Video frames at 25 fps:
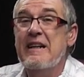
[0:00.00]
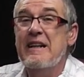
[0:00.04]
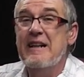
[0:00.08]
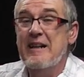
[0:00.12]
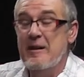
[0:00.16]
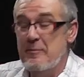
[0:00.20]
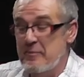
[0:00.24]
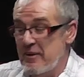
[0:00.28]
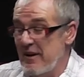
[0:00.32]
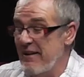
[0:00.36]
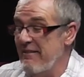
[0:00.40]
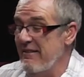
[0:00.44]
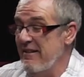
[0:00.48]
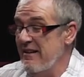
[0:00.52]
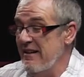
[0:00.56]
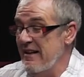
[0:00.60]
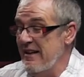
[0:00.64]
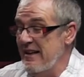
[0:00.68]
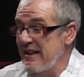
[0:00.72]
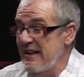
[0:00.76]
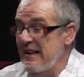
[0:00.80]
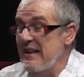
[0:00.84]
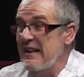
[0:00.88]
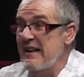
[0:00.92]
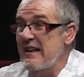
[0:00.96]

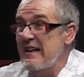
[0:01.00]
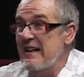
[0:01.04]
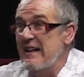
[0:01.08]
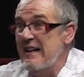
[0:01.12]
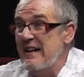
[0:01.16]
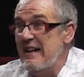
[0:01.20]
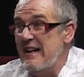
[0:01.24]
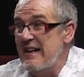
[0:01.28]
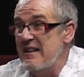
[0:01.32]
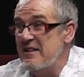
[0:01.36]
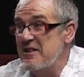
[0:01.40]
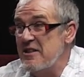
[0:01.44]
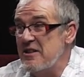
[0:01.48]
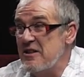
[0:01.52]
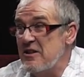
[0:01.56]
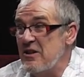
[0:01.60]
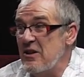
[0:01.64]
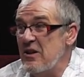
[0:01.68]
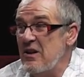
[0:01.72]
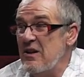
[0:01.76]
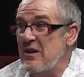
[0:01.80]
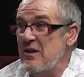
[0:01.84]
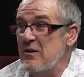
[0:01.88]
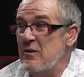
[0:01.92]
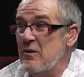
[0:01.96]
Apparently, ASH
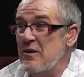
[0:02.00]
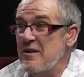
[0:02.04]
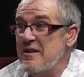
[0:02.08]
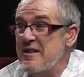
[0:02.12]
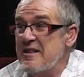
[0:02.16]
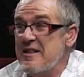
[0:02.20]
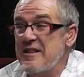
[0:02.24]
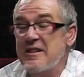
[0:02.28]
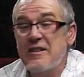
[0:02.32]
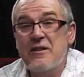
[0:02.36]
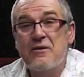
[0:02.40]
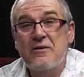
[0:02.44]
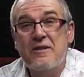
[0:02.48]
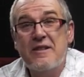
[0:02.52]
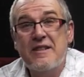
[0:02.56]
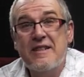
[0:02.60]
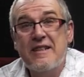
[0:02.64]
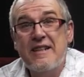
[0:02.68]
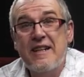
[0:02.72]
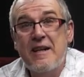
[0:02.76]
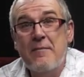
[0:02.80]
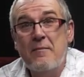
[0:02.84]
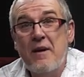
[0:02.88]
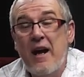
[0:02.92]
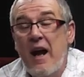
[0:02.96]
Scotland wants to do the
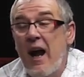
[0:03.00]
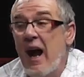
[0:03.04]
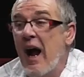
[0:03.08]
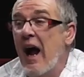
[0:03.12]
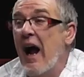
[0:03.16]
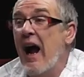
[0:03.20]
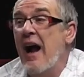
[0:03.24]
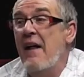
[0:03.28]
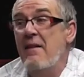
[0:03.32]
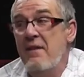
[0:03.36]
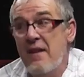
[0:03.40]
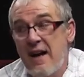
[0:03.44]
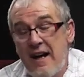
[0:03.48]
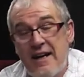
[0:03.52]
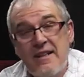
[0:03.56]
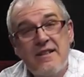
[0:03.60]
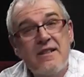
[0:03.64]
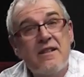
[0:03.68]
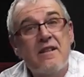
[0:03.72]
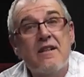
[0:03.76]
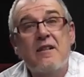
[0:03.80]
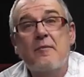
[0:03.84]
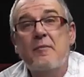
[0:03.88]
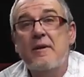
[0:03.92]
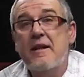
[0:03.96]
same, and that is
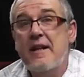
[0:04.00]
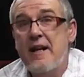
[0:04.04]
going to be an